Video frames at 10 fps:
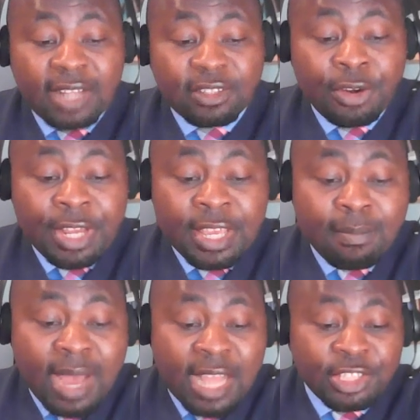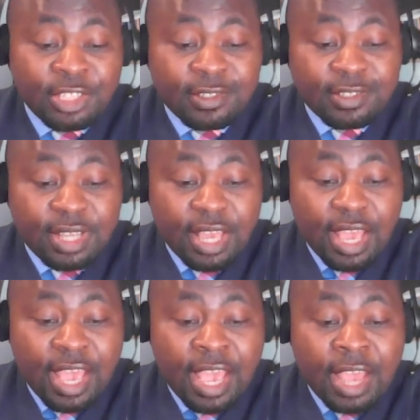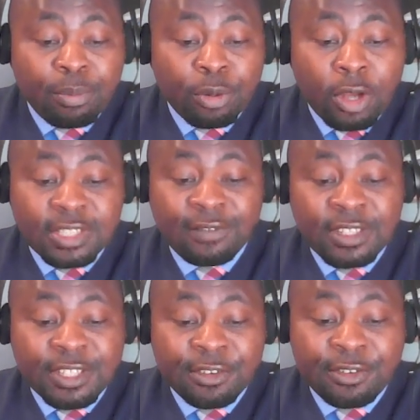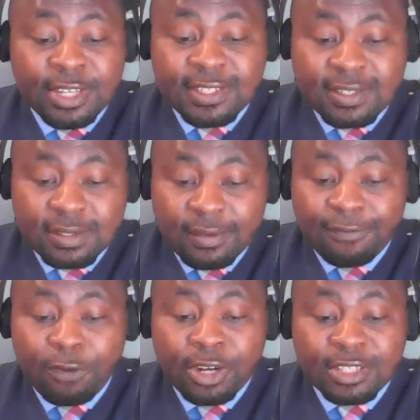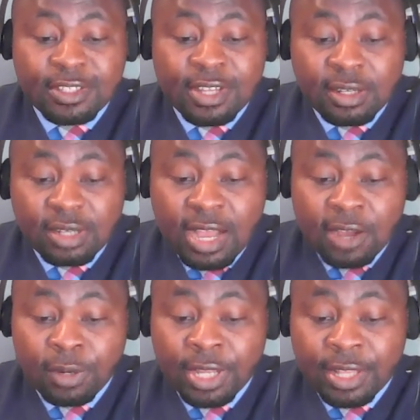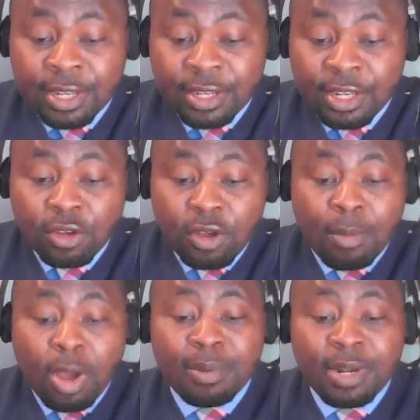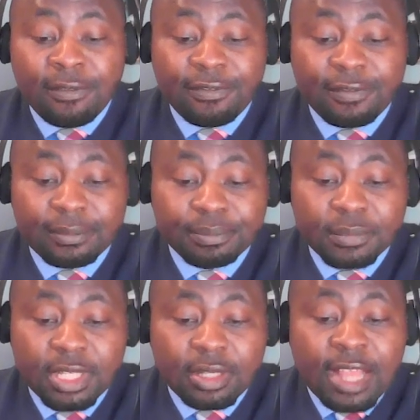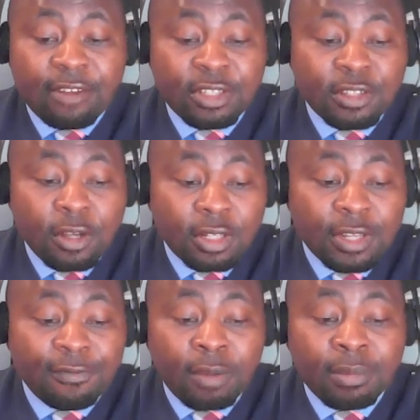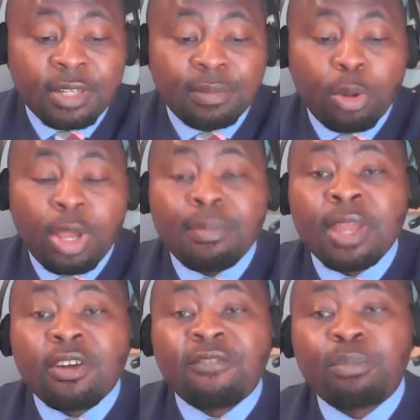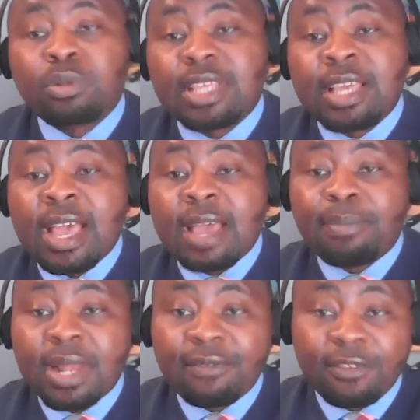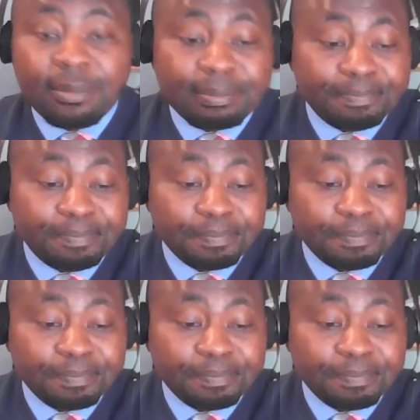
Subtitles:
Factoring in margins and productivity risks, Forrester calculated income uplift that resulted from the deployment of Boost AI platform.